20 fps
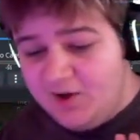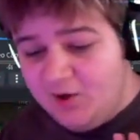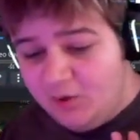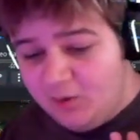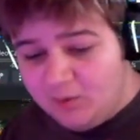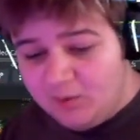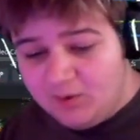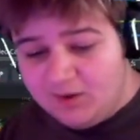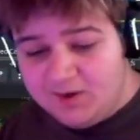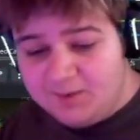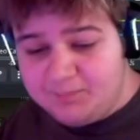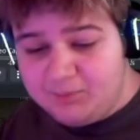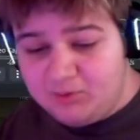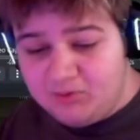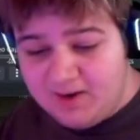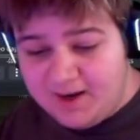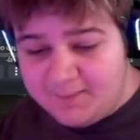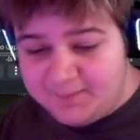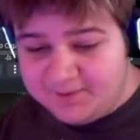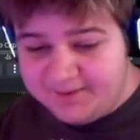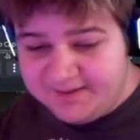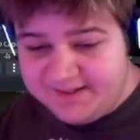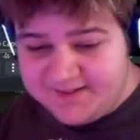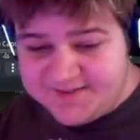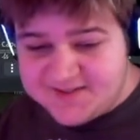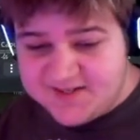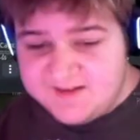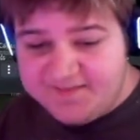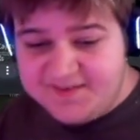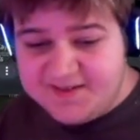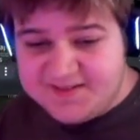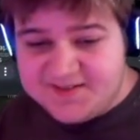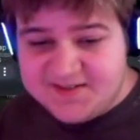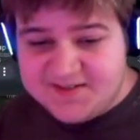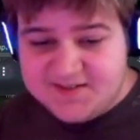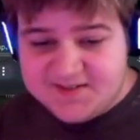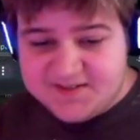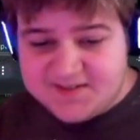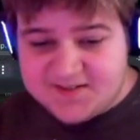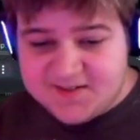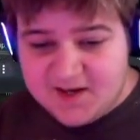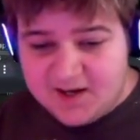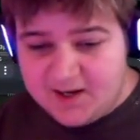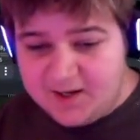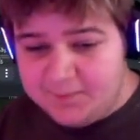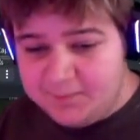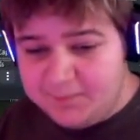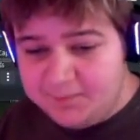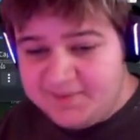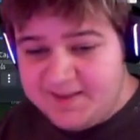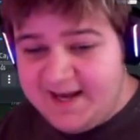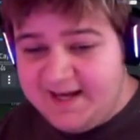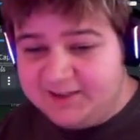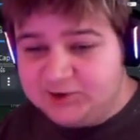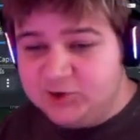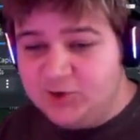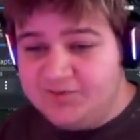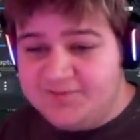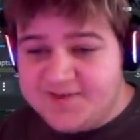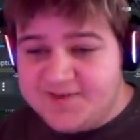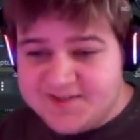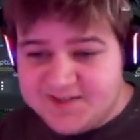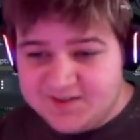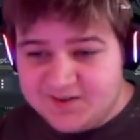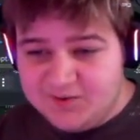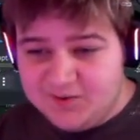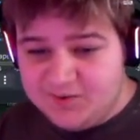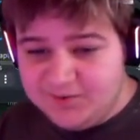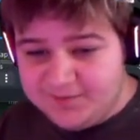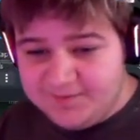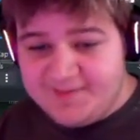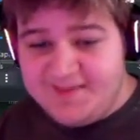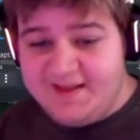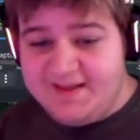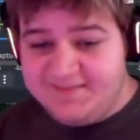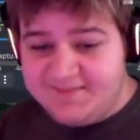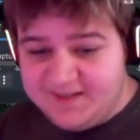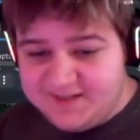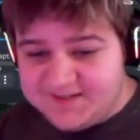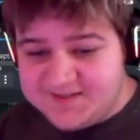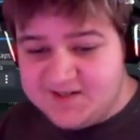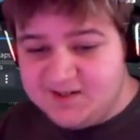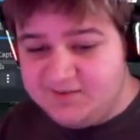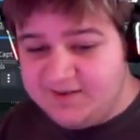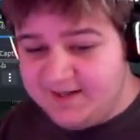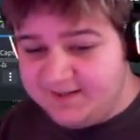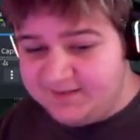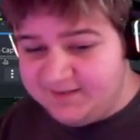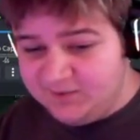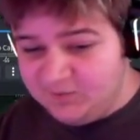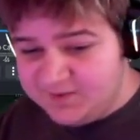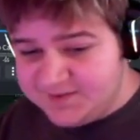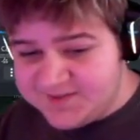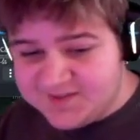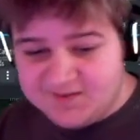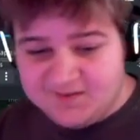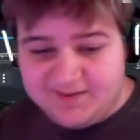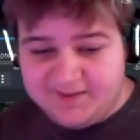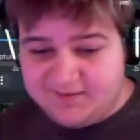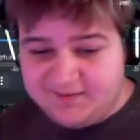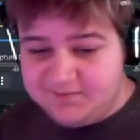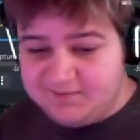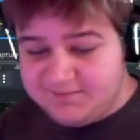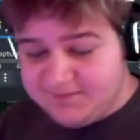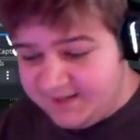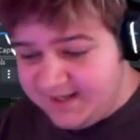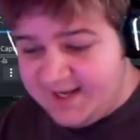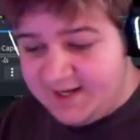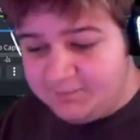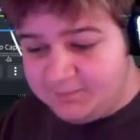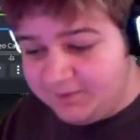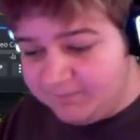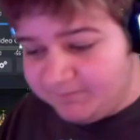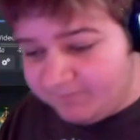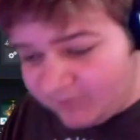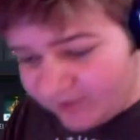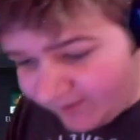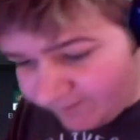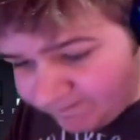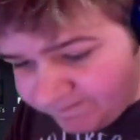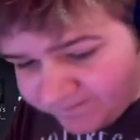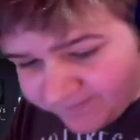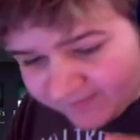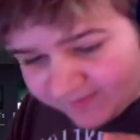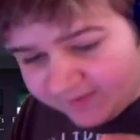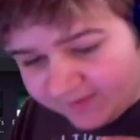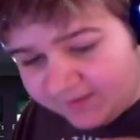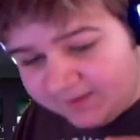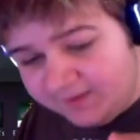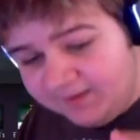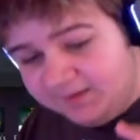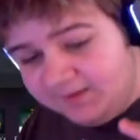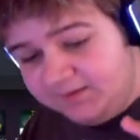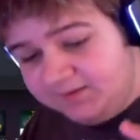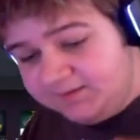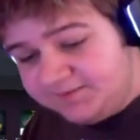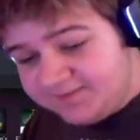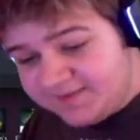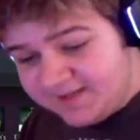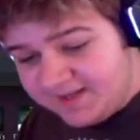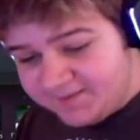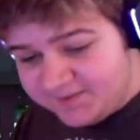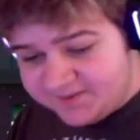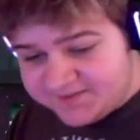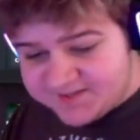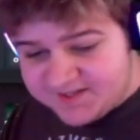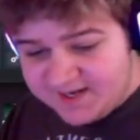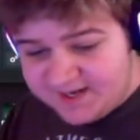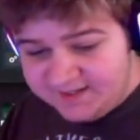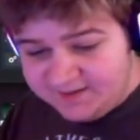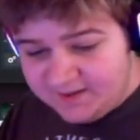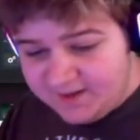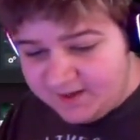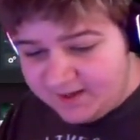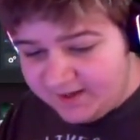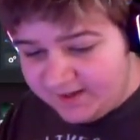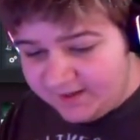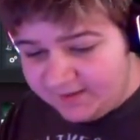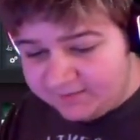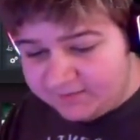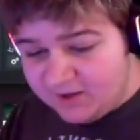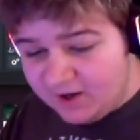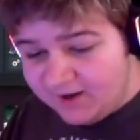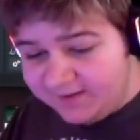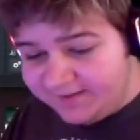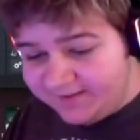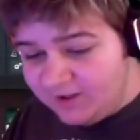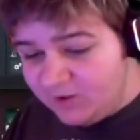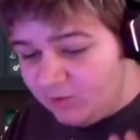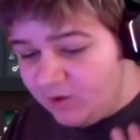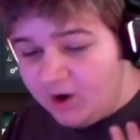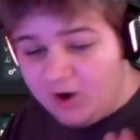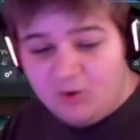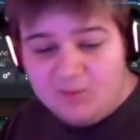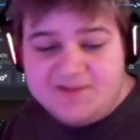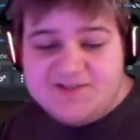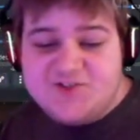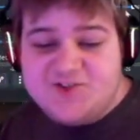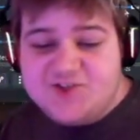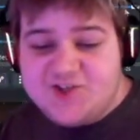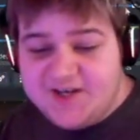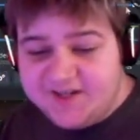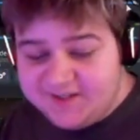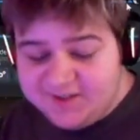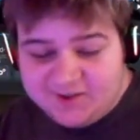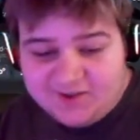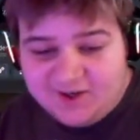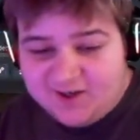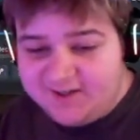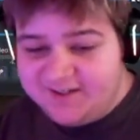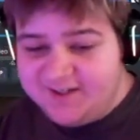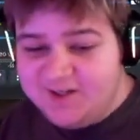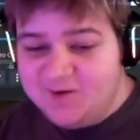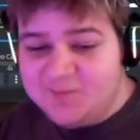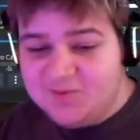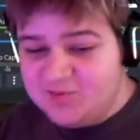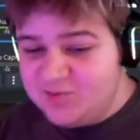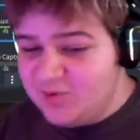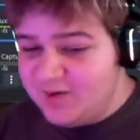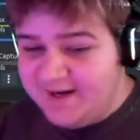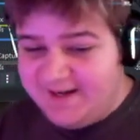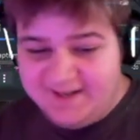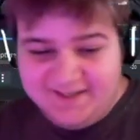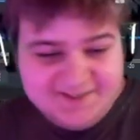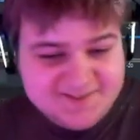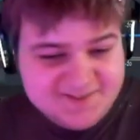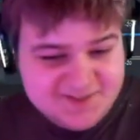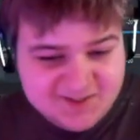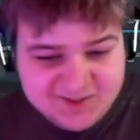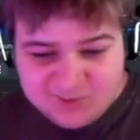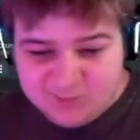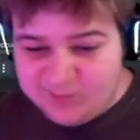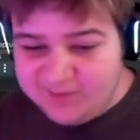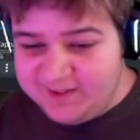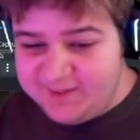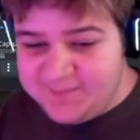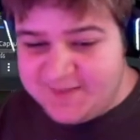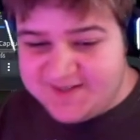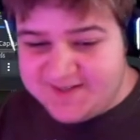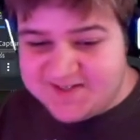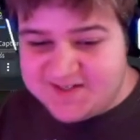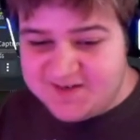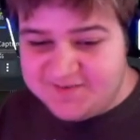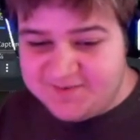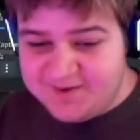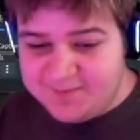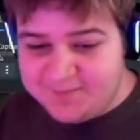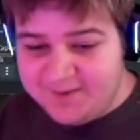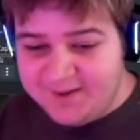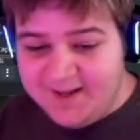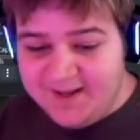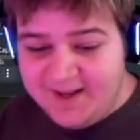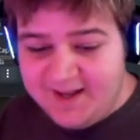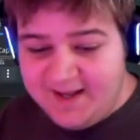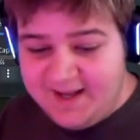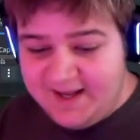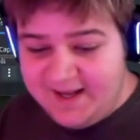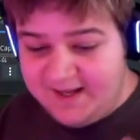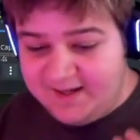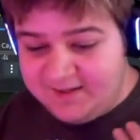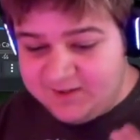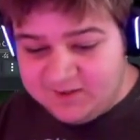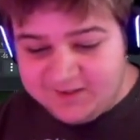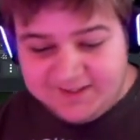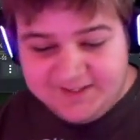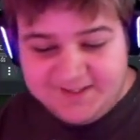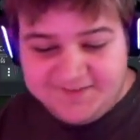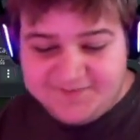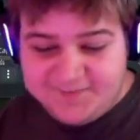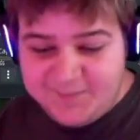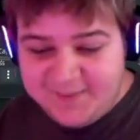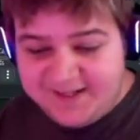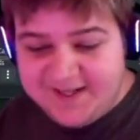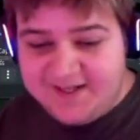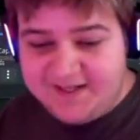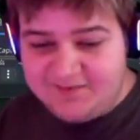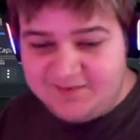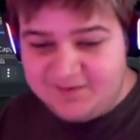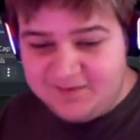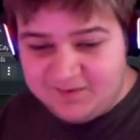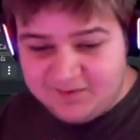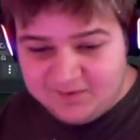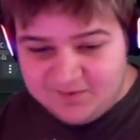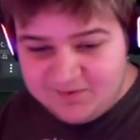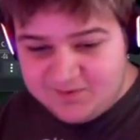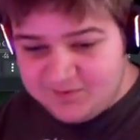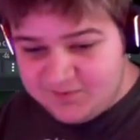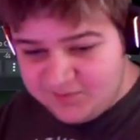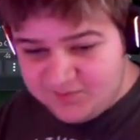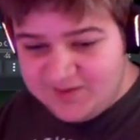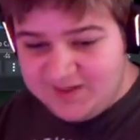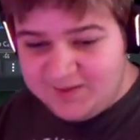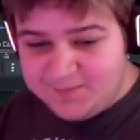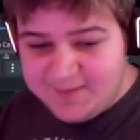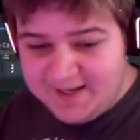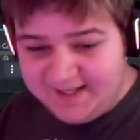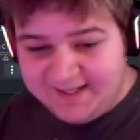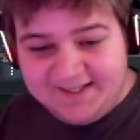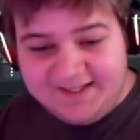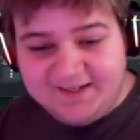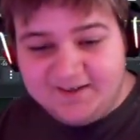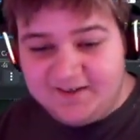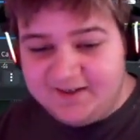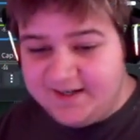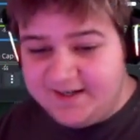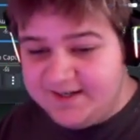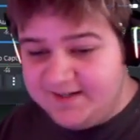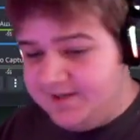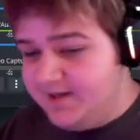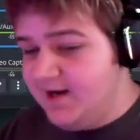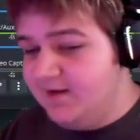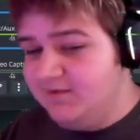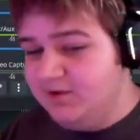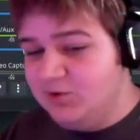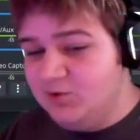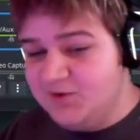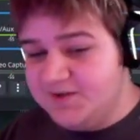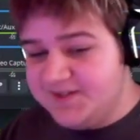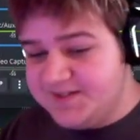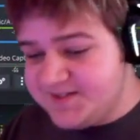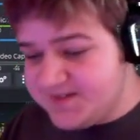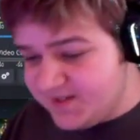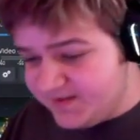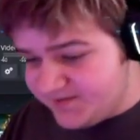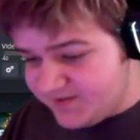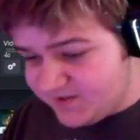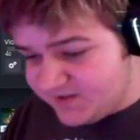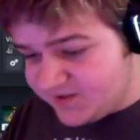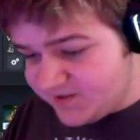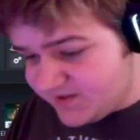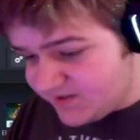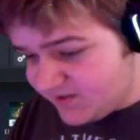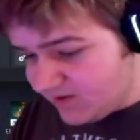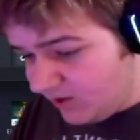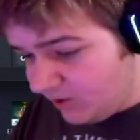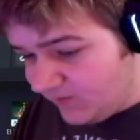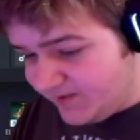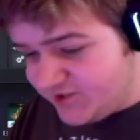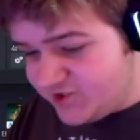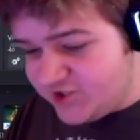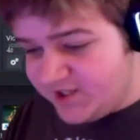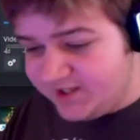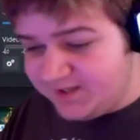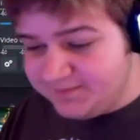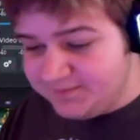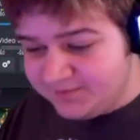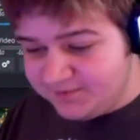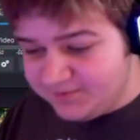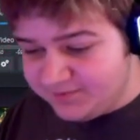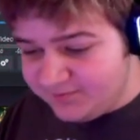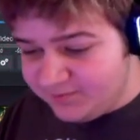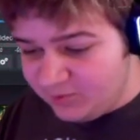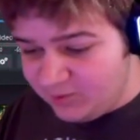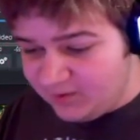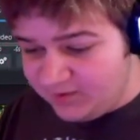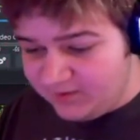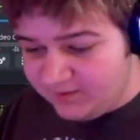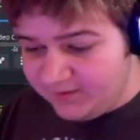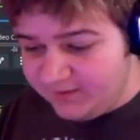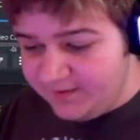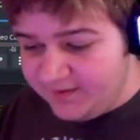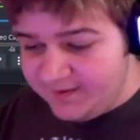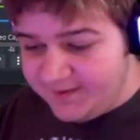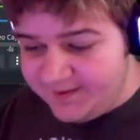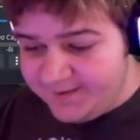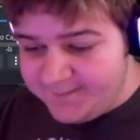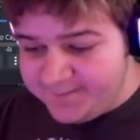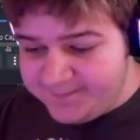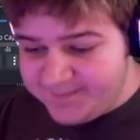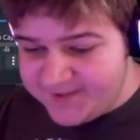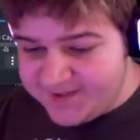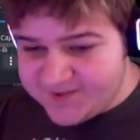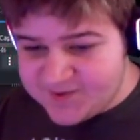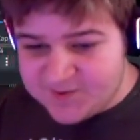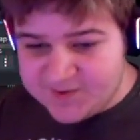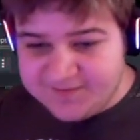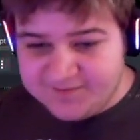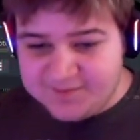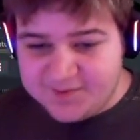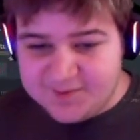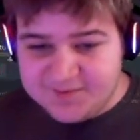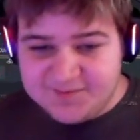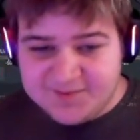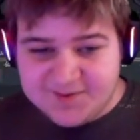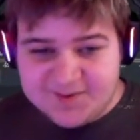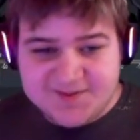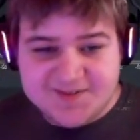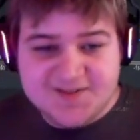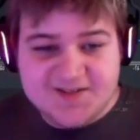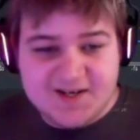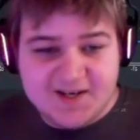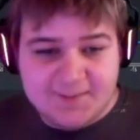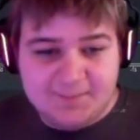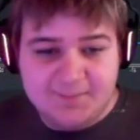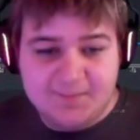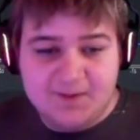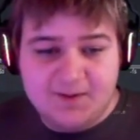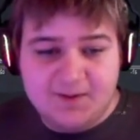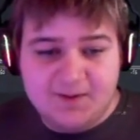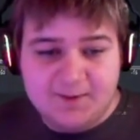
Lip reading: Or properties, and this is the actual physical thing that it's interacting with. So like the camera, right? That aside, audio, always check your audio beforehand because you can really mess stuff up, and you can even be getting feedback here and not record stuff. So just always check it before you stream for the first time.